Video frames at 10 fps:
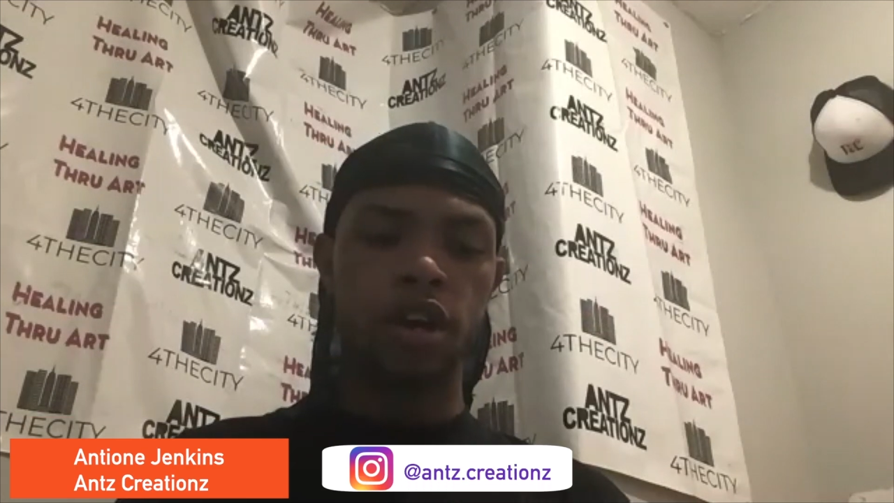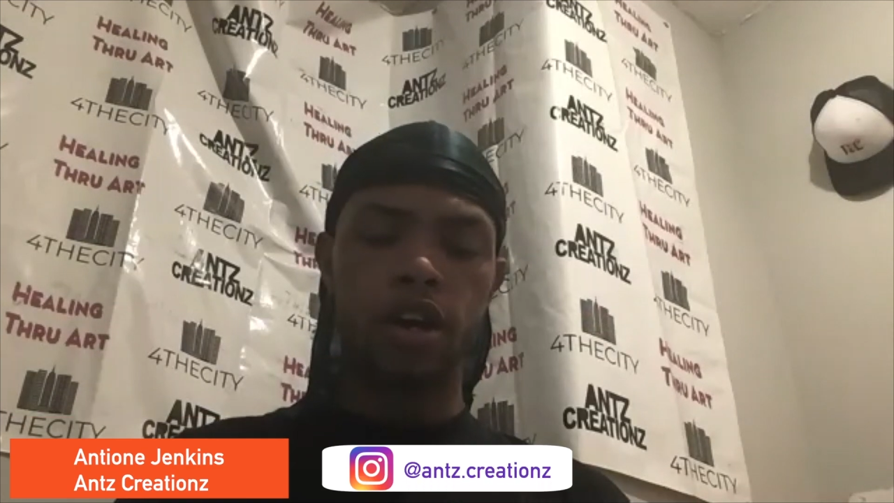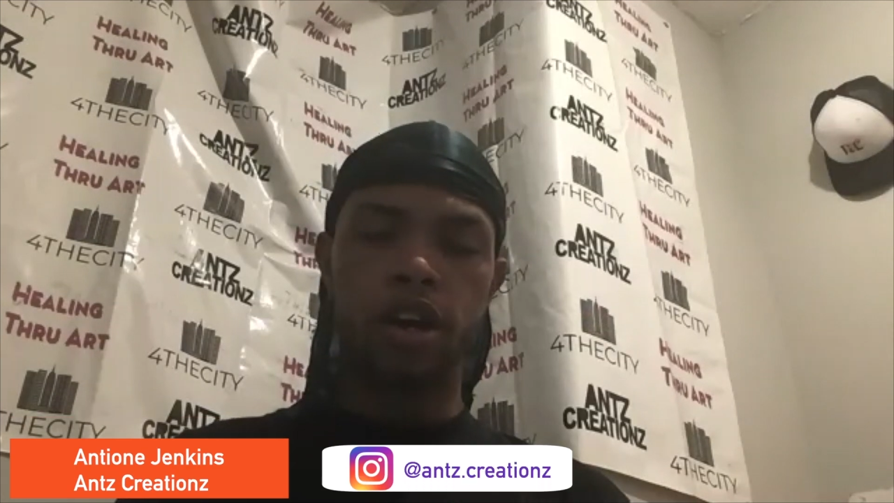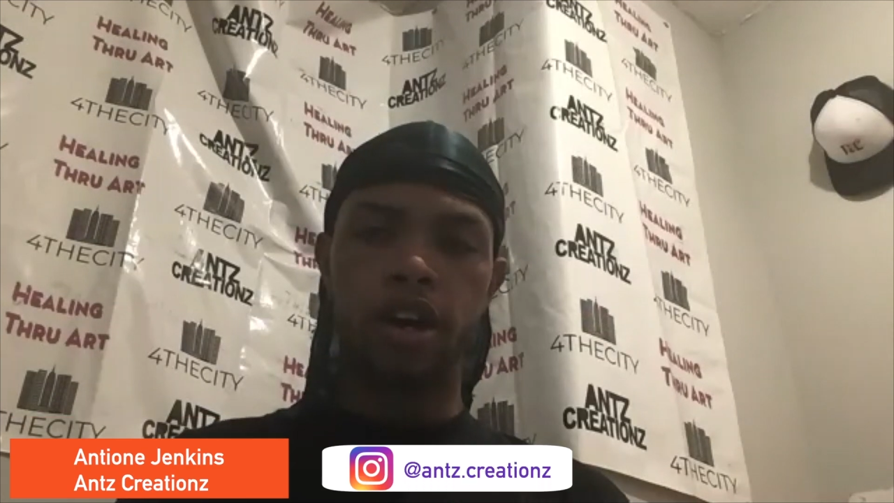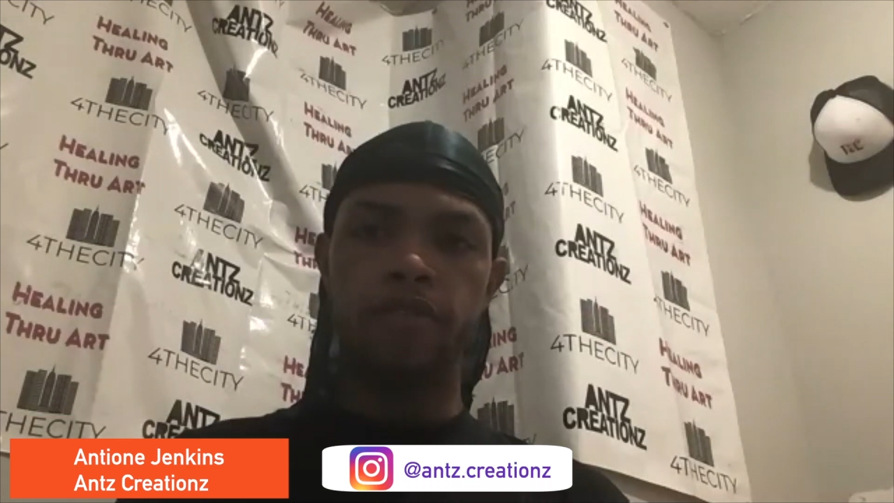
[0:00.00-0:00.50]

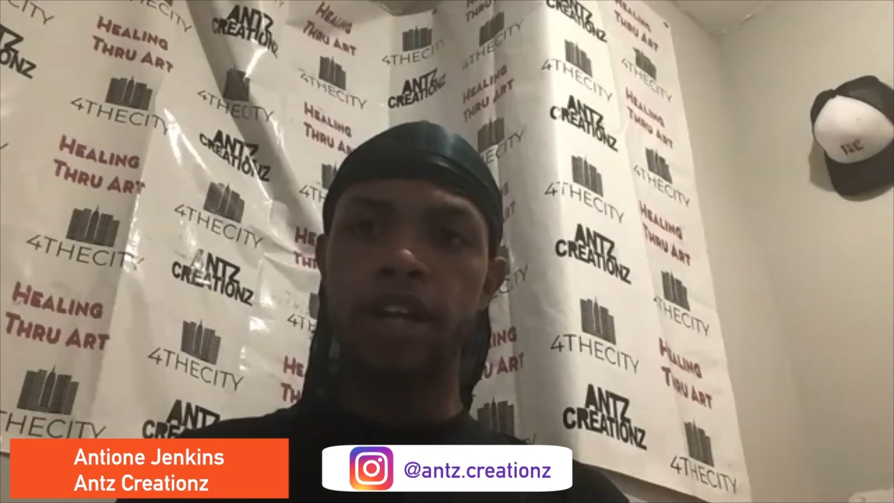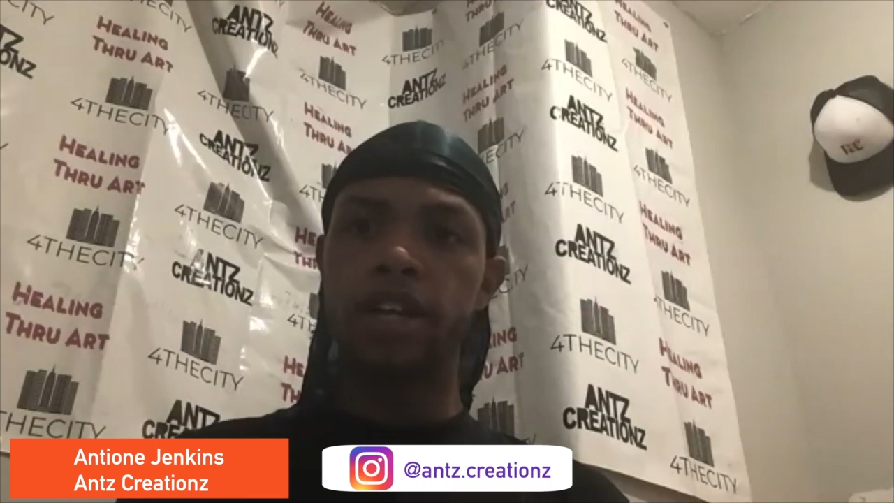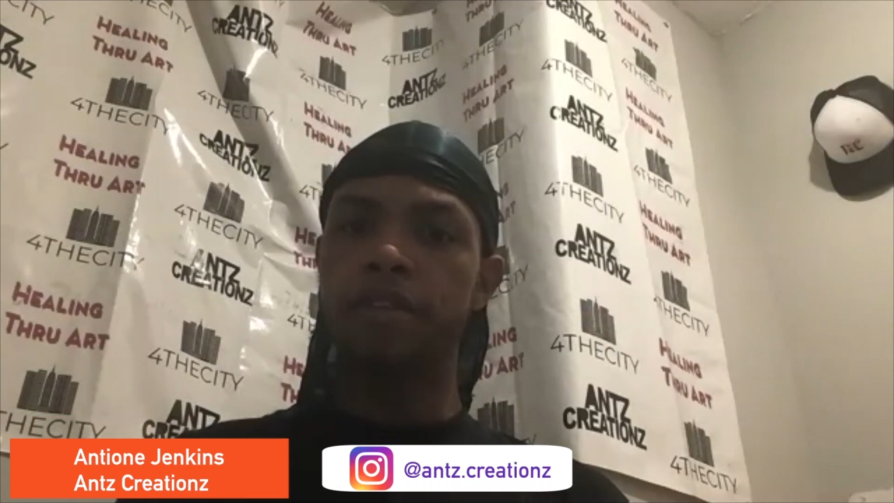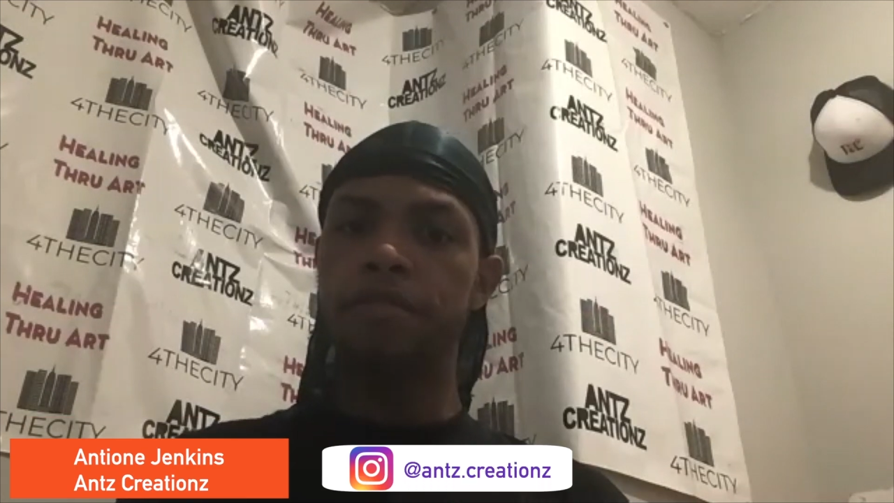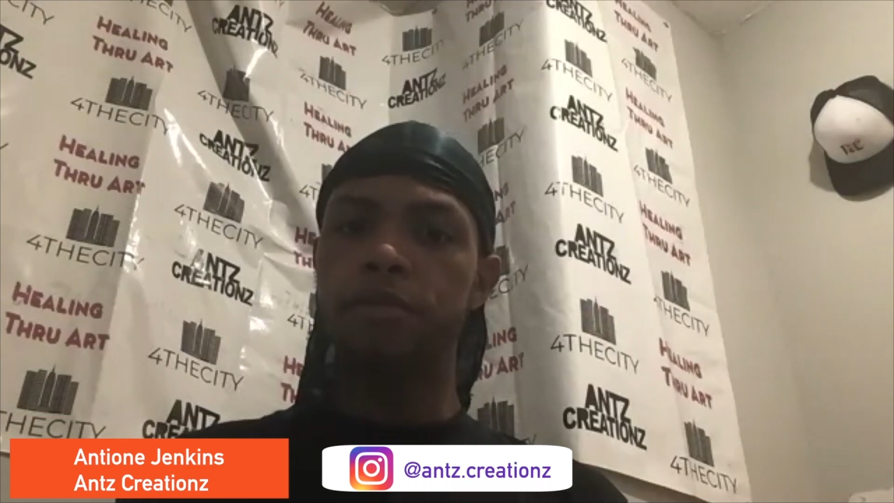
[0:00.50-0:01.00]
I
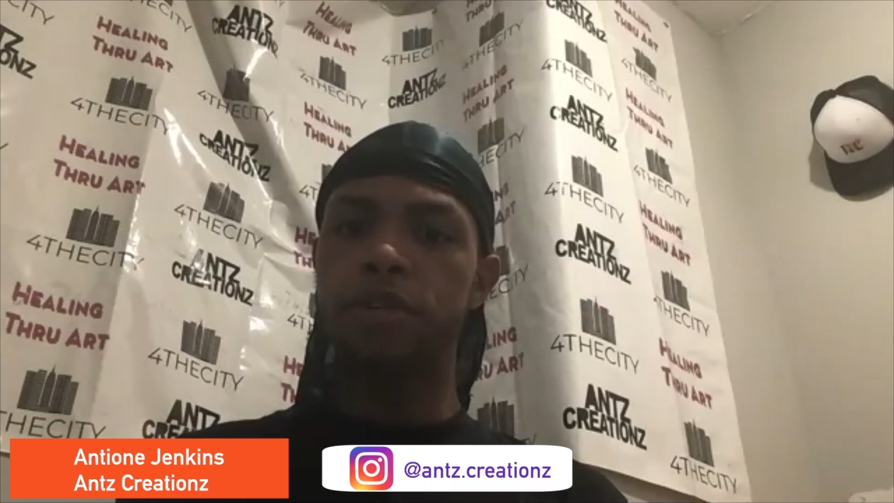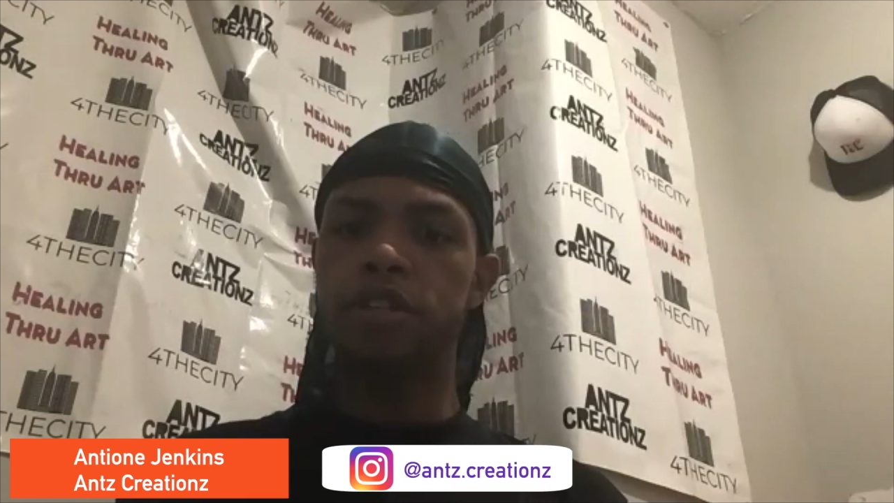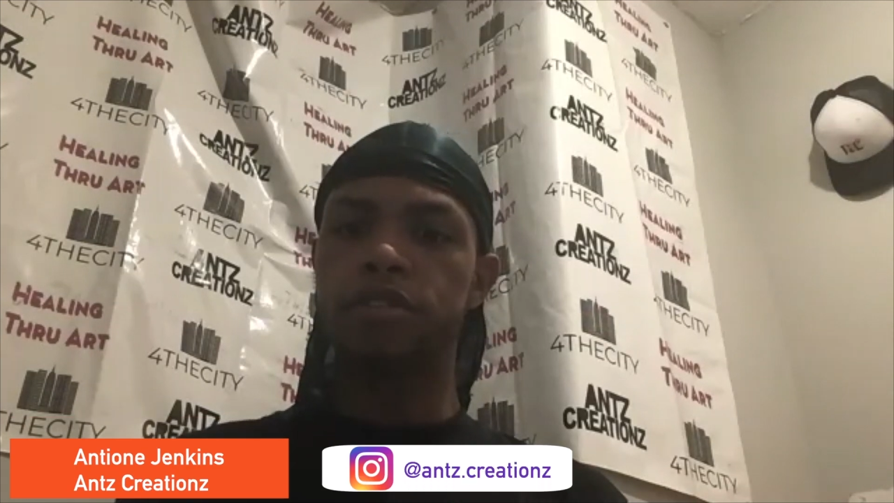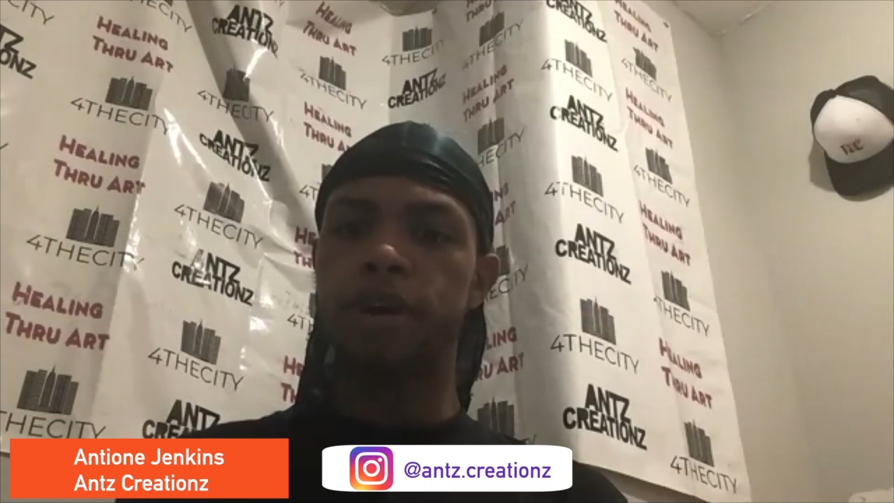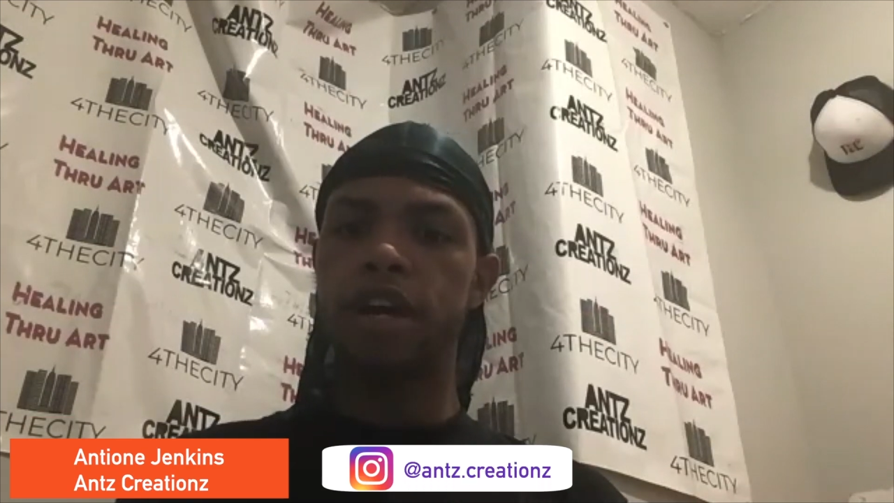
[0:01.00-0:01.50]
definitely was
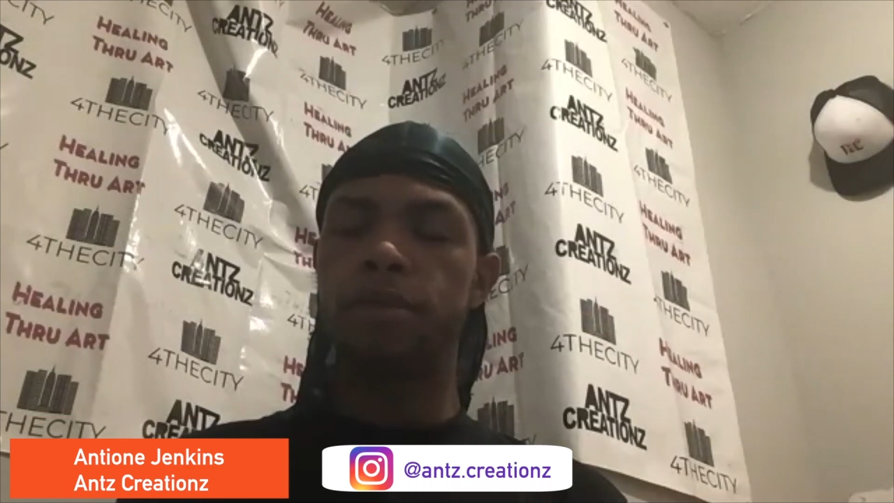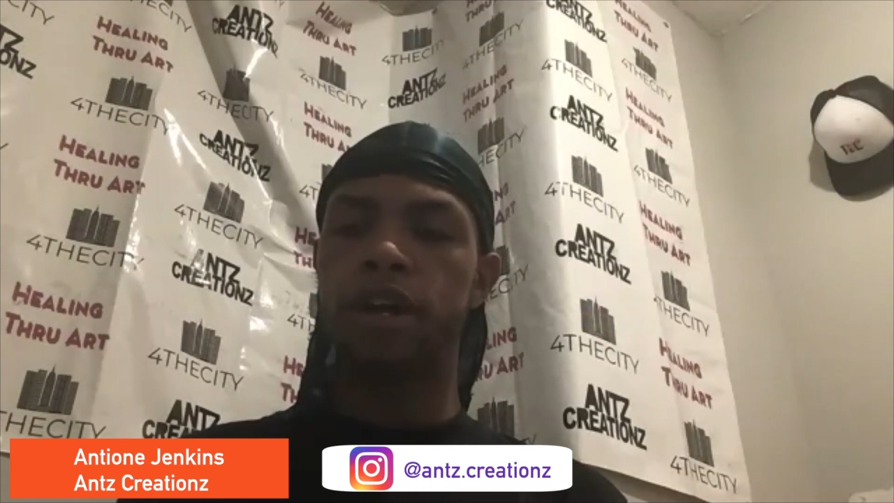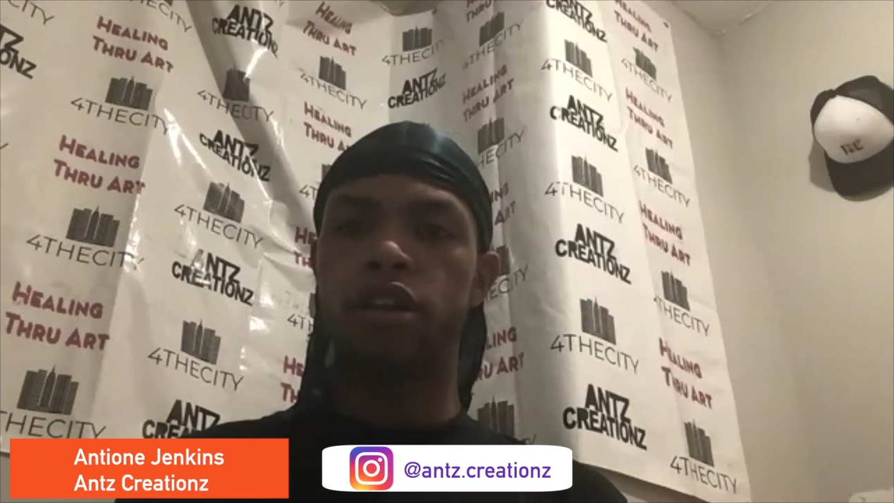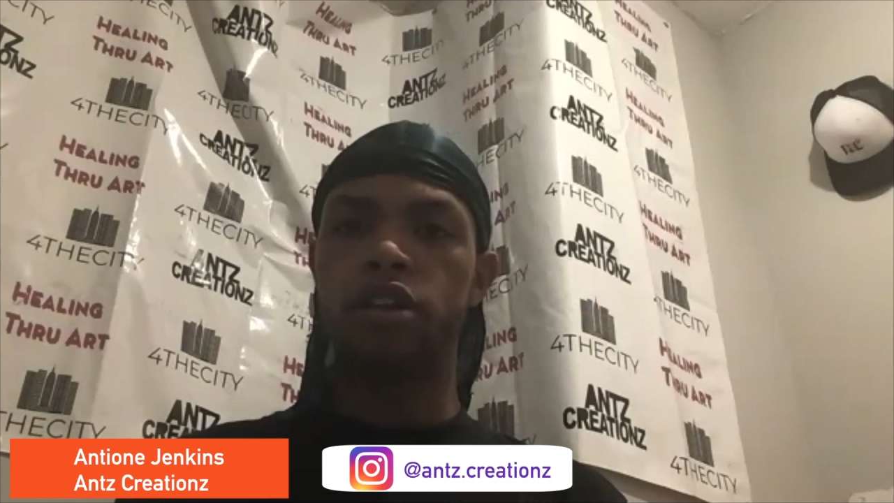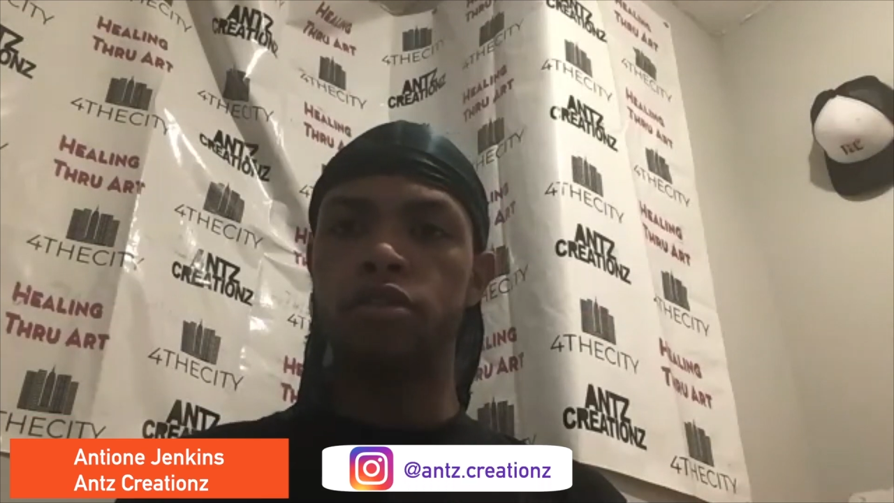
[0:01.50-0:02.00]
inspired by
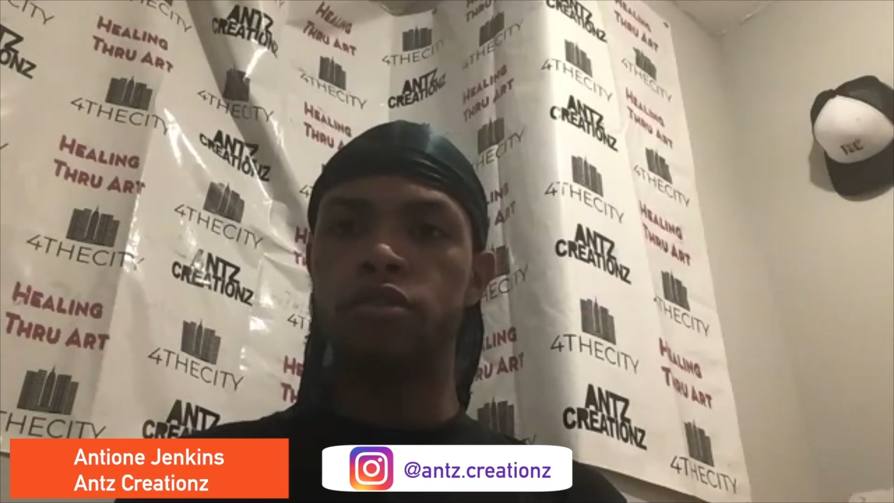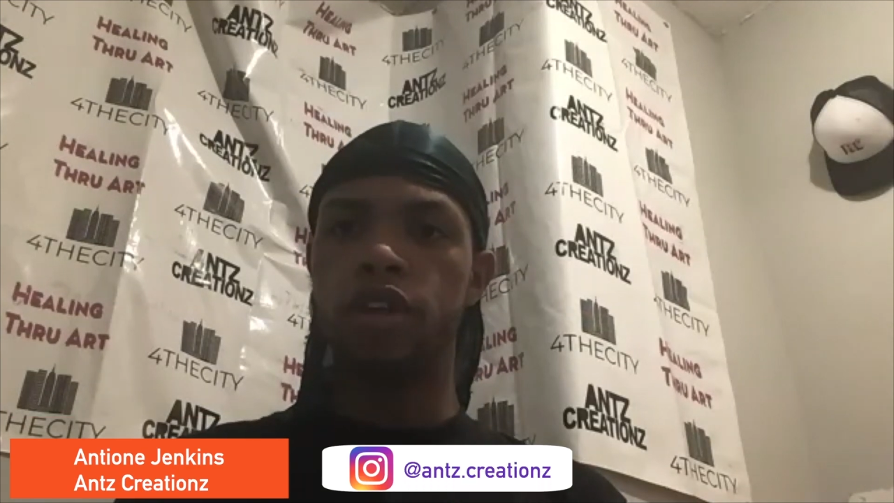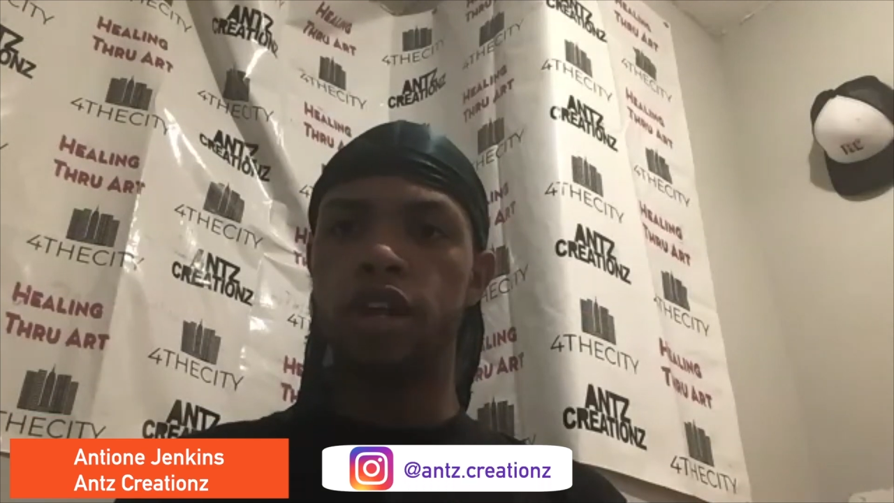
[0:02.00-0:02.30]
the loon,